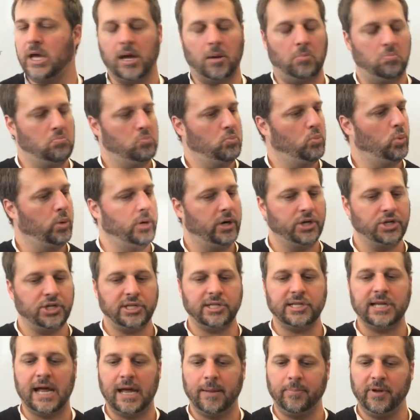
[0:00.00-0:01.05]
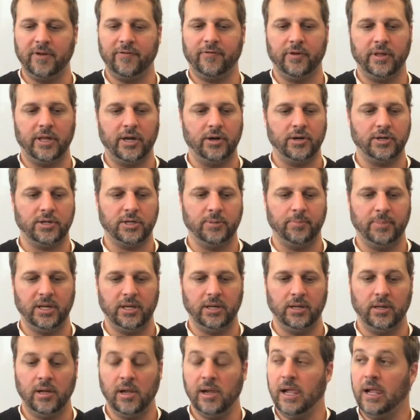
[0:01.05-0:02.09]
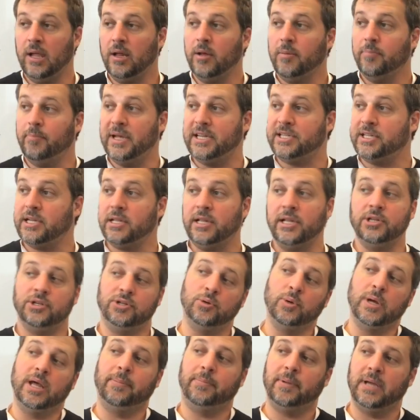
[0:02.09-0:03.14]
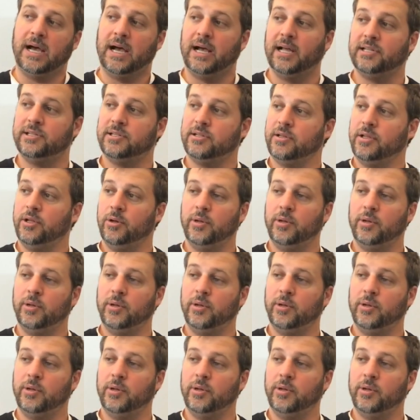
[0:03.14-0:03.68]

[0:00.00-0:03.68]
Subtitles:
Yeah, we're just happy for there to be basically two APIs.